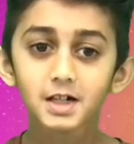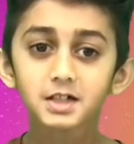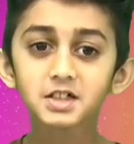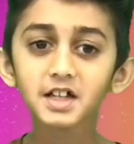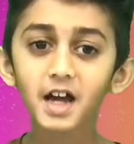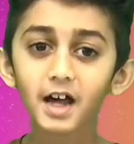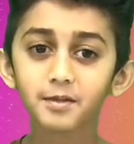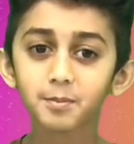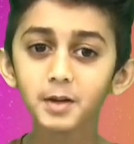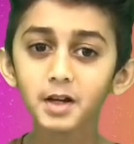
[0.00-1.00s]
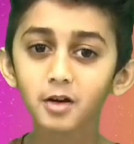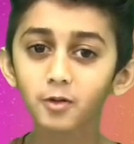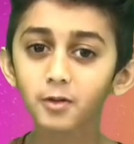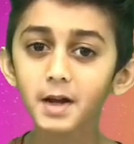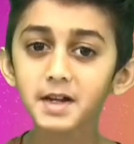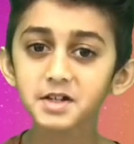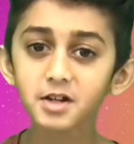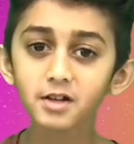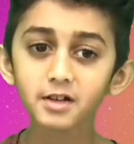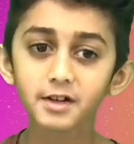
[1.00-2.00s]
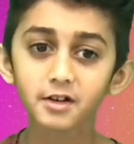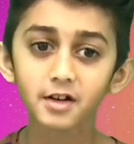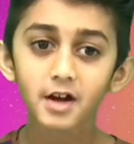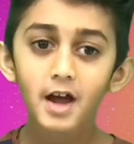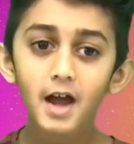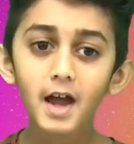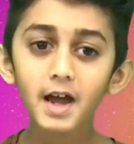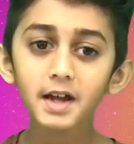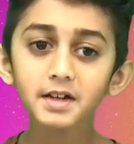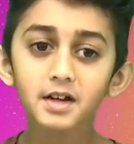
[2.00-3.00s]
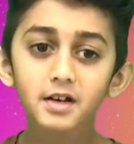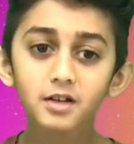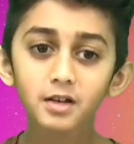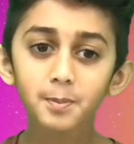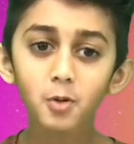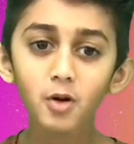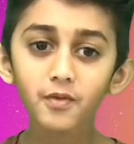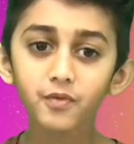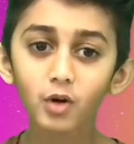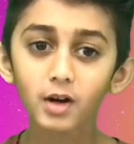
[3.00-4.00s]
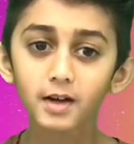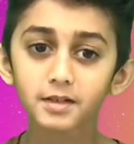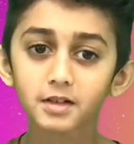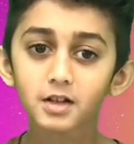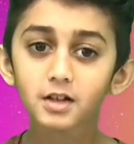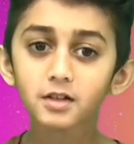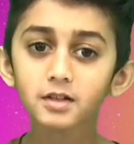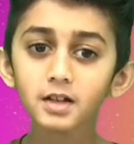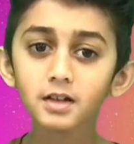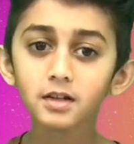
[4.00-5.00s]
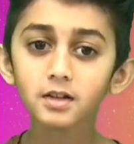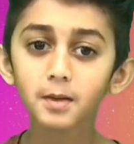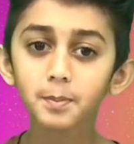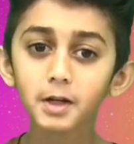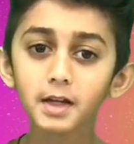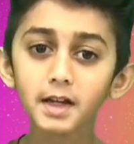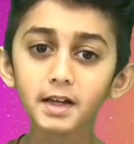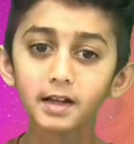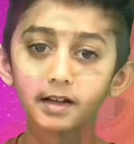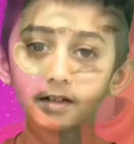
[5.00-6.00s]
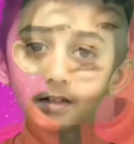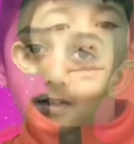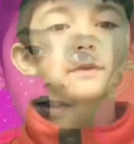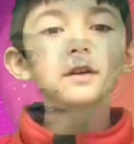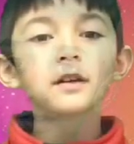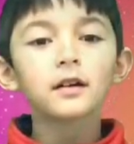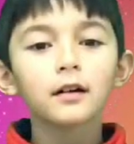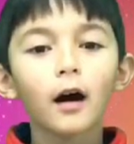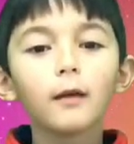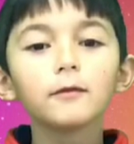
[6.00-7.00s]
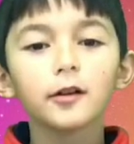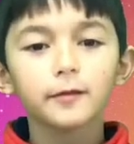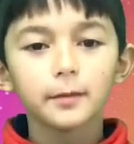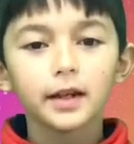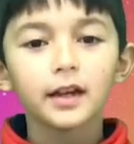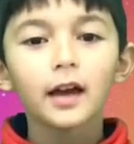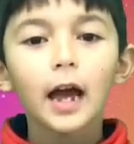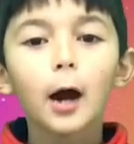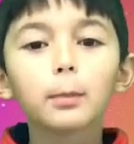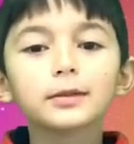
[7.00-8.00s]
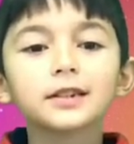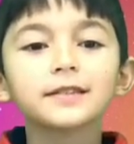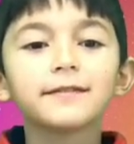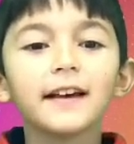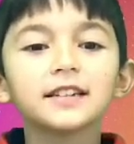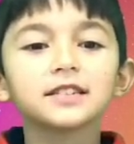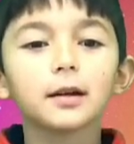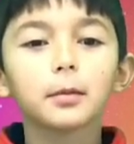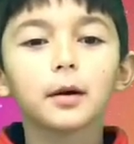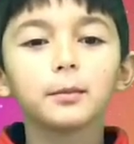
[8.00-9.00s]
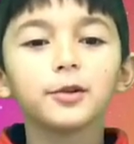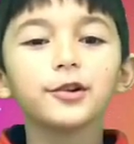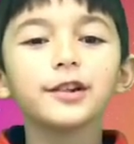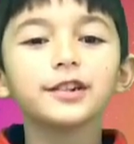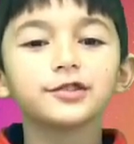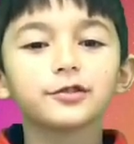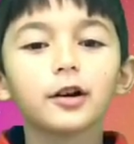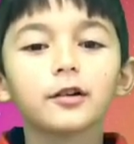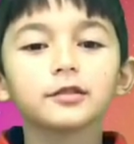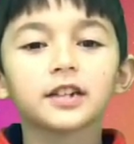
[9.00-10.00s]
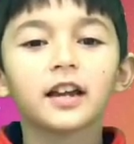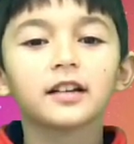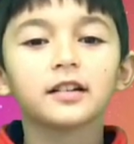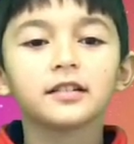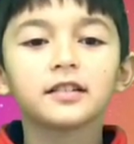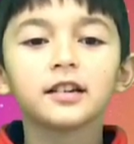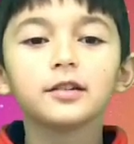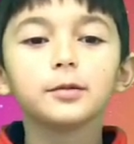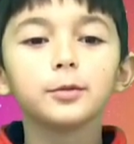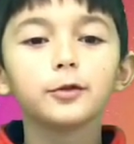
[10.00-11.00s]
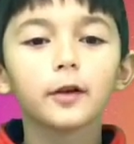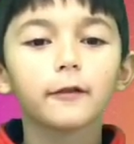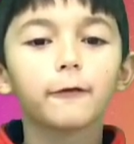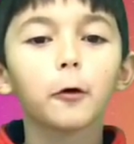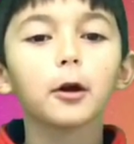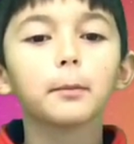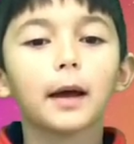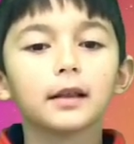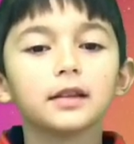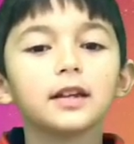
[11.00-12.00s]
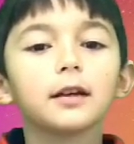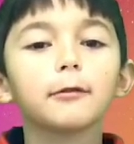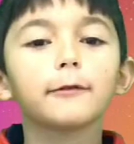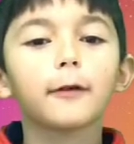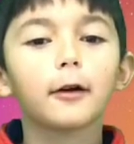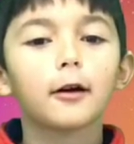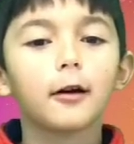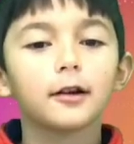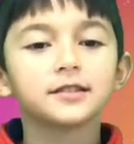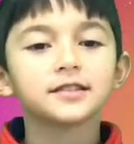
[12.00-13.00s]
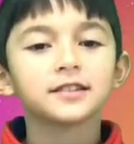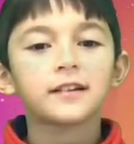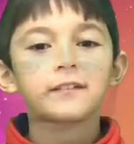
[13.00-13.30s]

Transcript: She has been a great cheerleader and support for us since the beginning. Her book, Come With Me, helped us face some community struggles and continue moving forward by leading with our hearts.